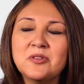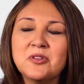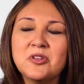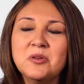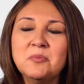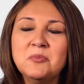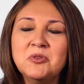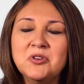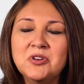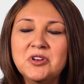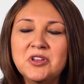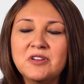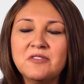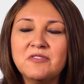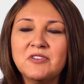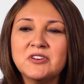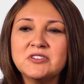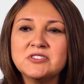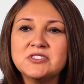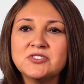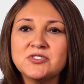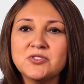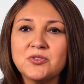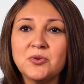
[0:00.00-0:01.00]
community
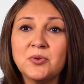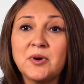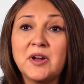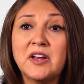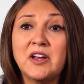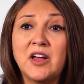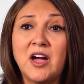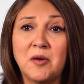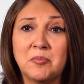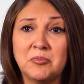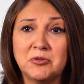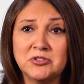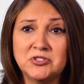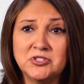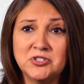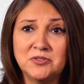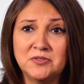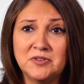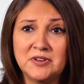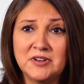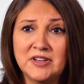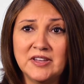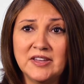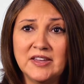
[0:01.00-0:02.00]
affairs is a great
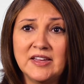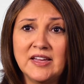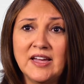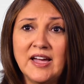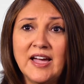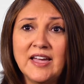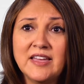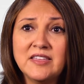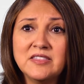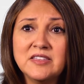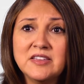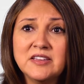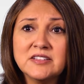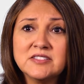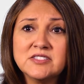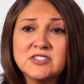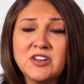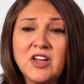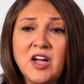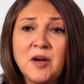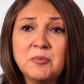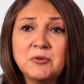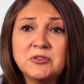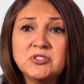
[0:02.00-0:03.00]
opportunity. I think
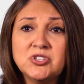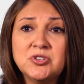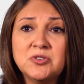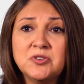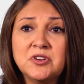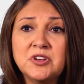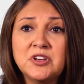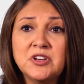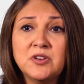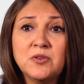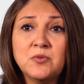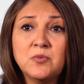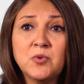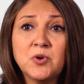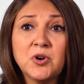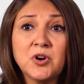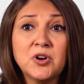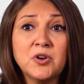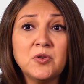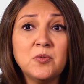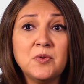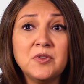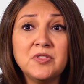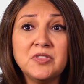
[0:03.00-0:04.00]
it's an opportunity to
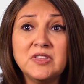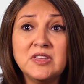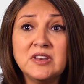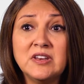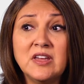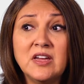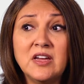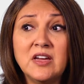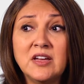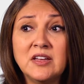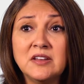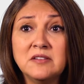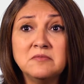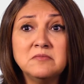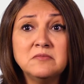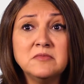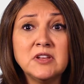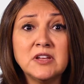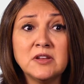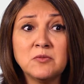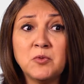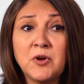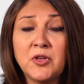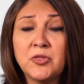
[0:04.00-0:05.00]
work within a
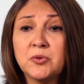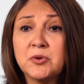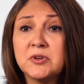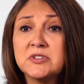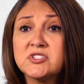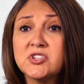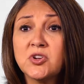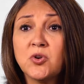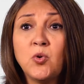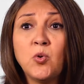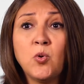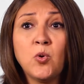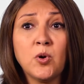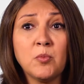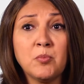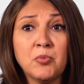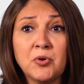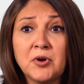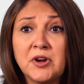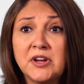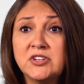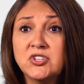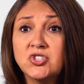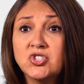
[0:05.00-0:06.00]
whether it's a
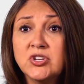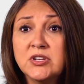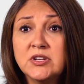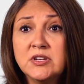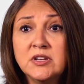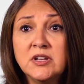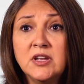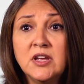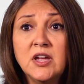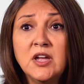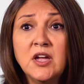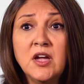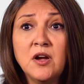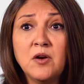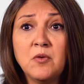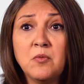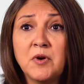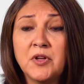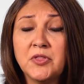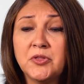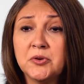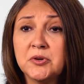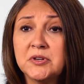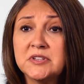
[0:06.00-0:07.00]
corporation,
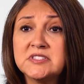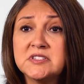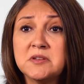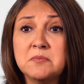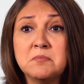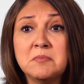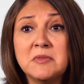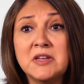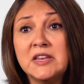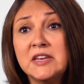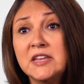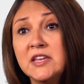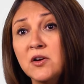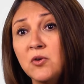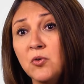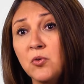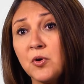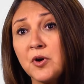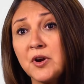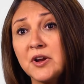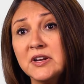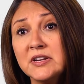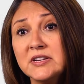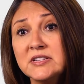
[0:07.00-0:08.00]
whether it's a media
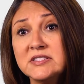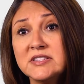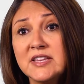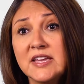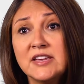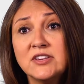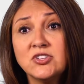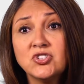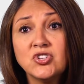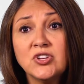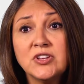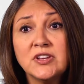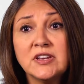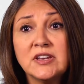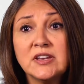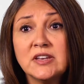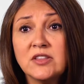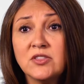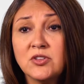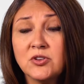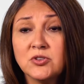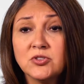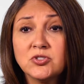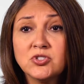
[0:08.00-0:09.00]

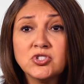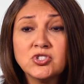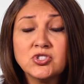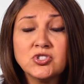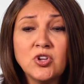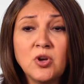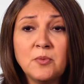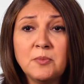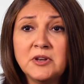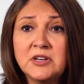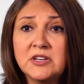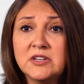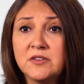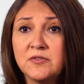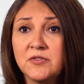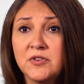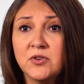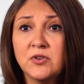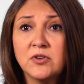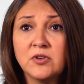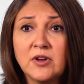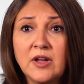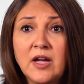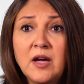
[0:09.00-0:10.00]
organization, there are so many
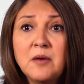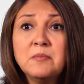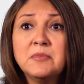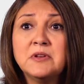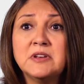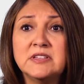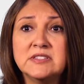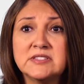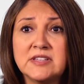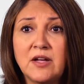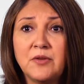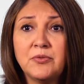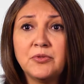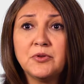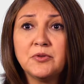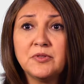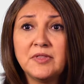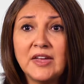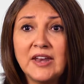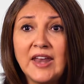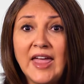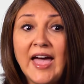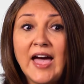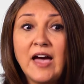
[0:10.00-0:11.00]
different companies out there
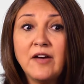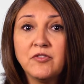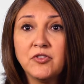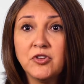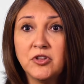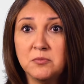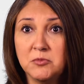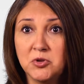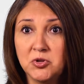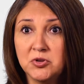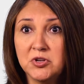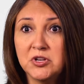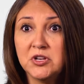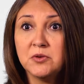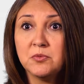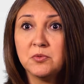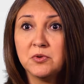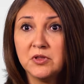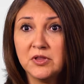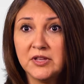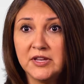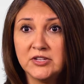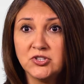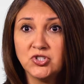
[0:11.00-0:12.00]
that have community
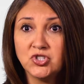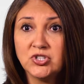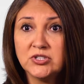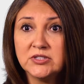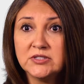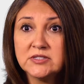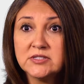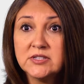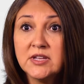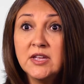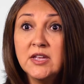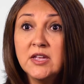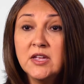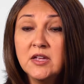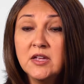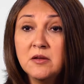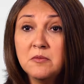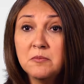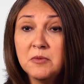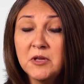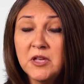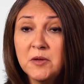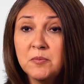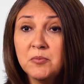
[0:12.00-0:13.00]
relations,
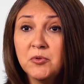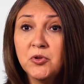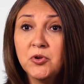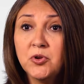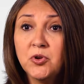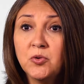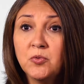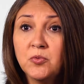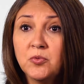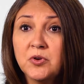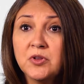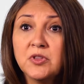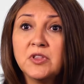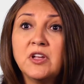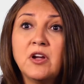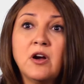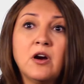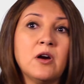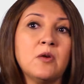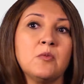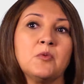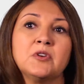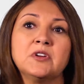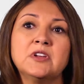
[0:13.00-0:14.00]
people who really
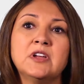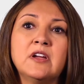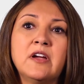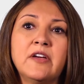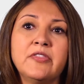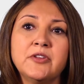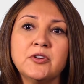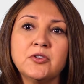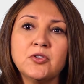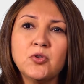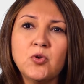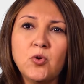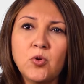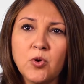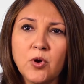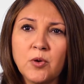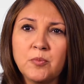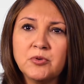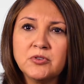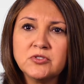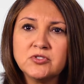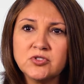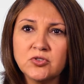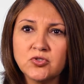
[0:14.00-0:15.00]
are working on their
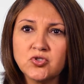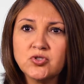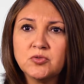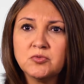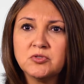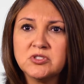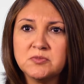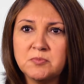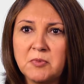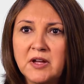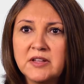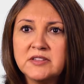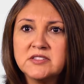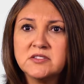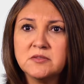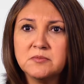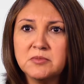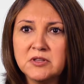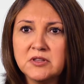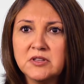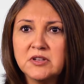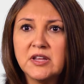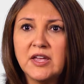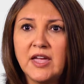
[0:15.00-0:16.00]
corporate social
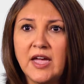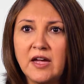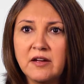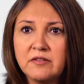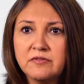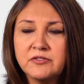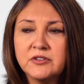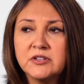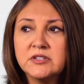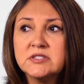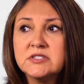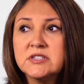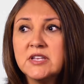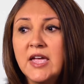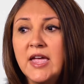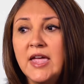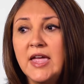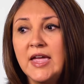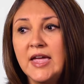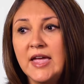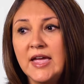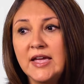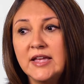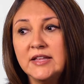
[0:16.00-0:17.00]
responsibility efforts
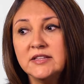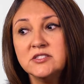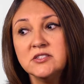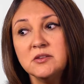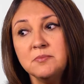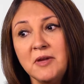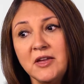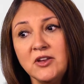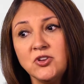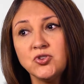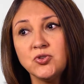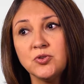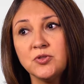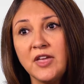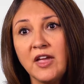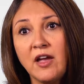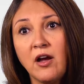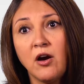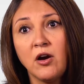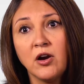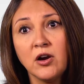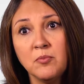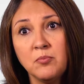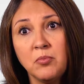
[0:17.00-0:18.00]
to make sure
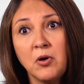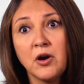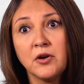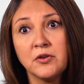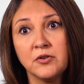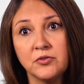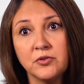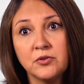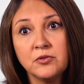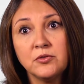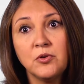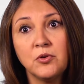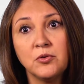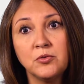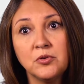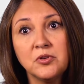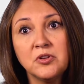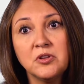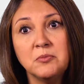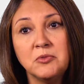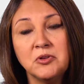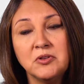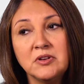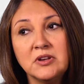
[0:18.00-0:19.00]
they are a part of their local
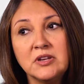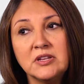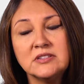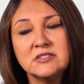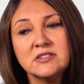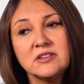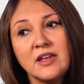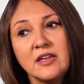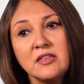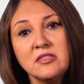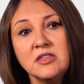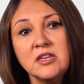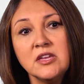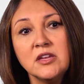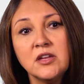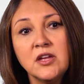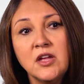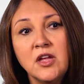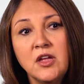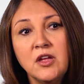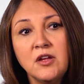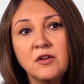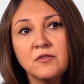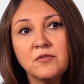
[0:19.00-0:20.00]
communities. And I
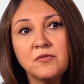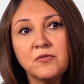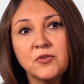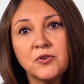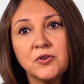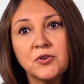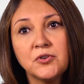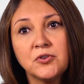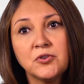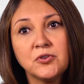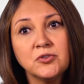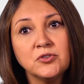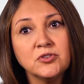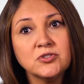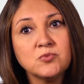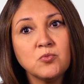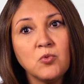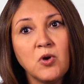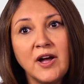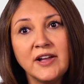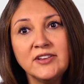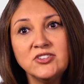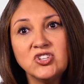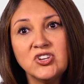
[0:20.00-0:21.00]
think for girls
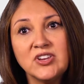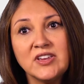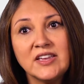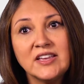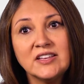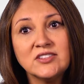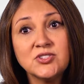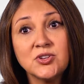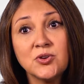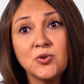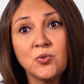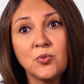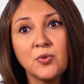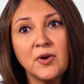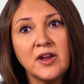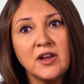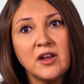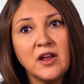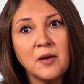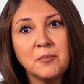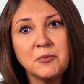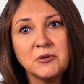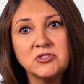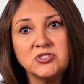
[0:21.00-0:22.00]
watching, it's a
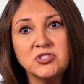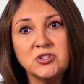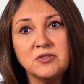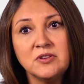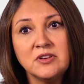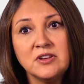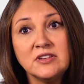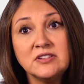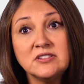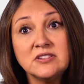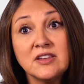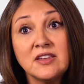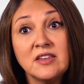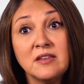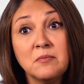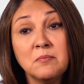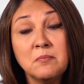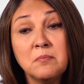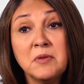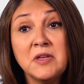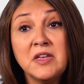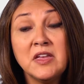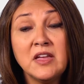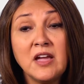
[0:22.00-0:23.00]
great opportunity to
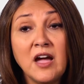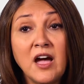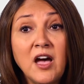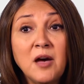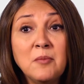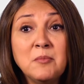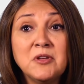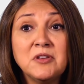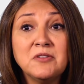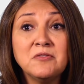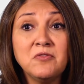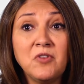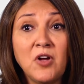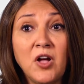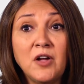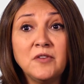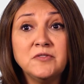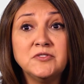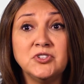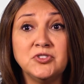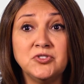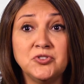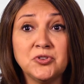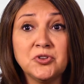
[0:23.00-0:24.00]
become
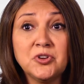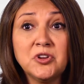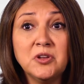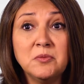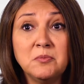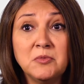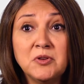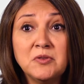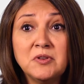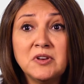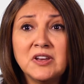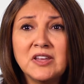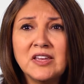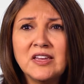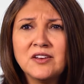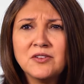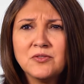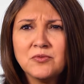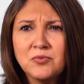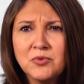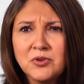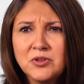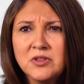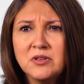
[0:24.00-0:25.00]
involved in your community
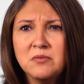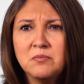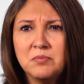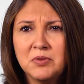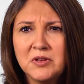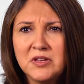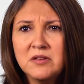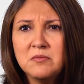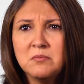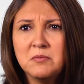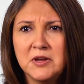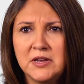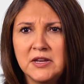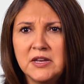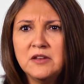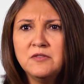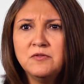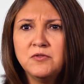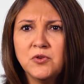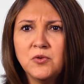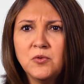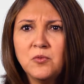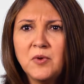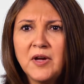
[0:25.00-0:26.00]
in a really big,
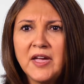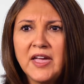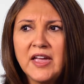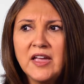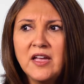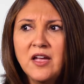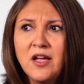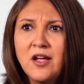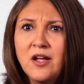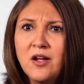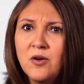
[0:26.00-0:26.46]
meaningful way